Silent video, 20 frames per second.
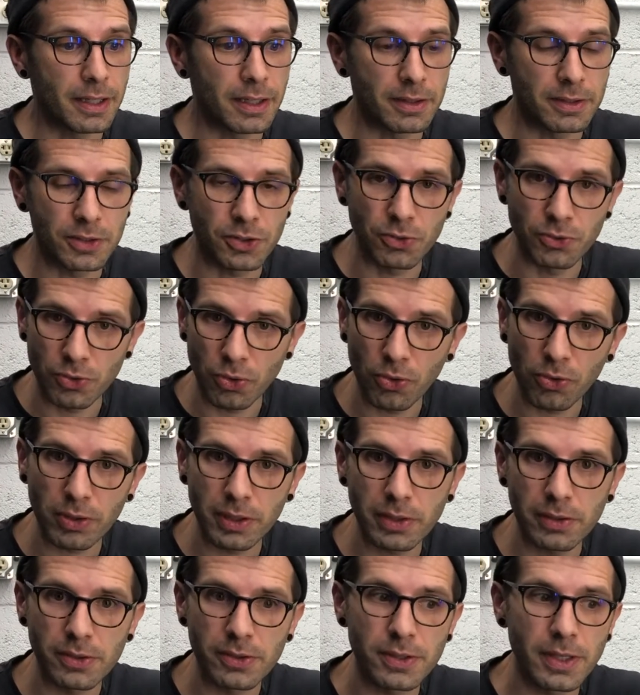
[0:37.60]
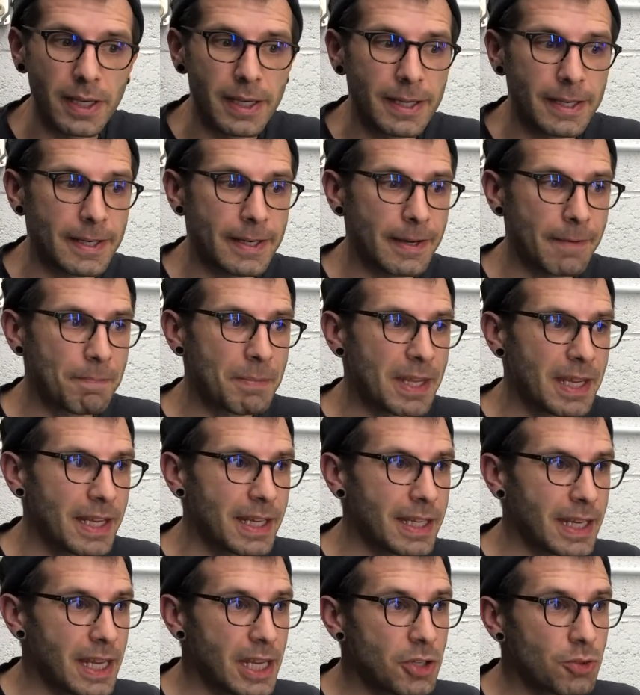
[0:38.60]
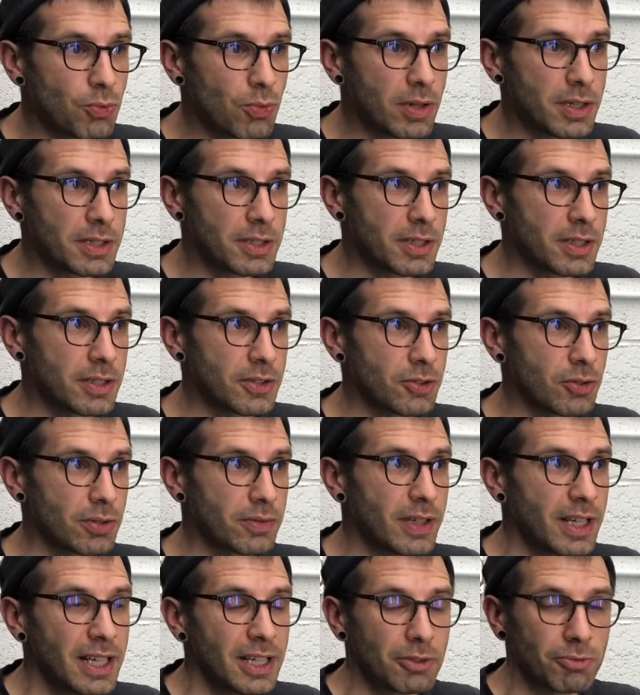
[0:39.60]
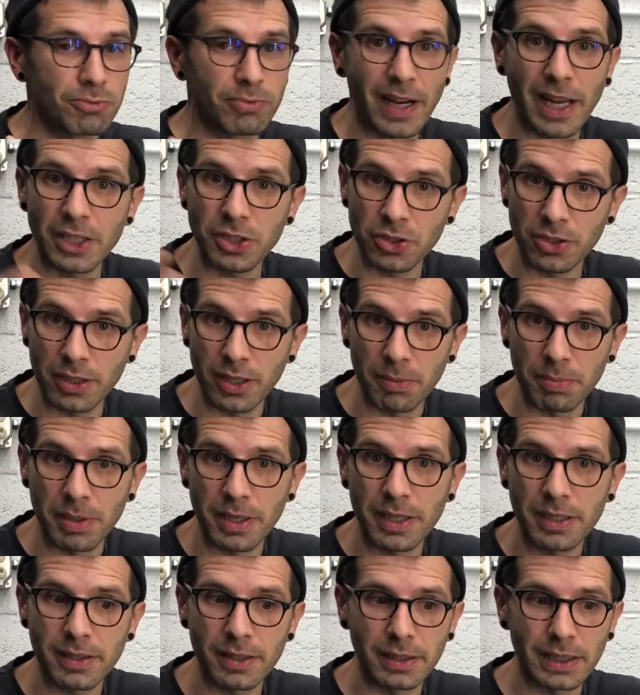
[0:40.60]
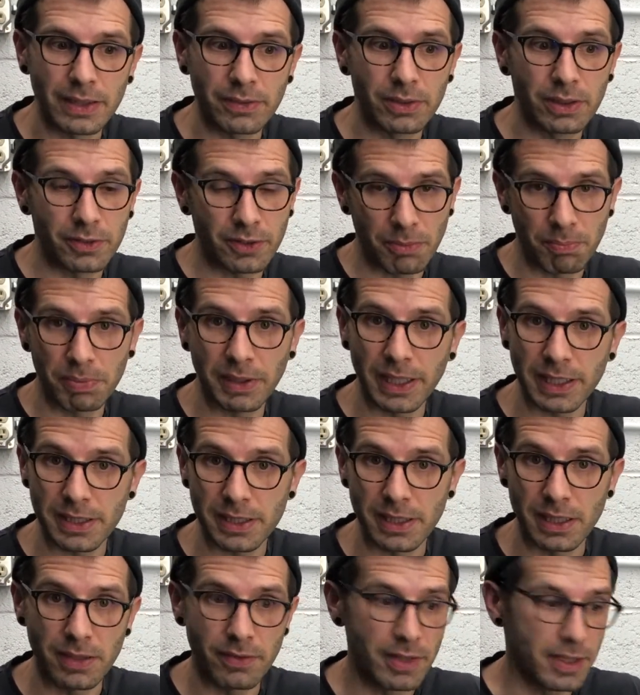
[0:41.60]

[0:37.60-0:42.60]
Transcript: tutorials, and each one is going to sort of ratchet up the level of complexity of the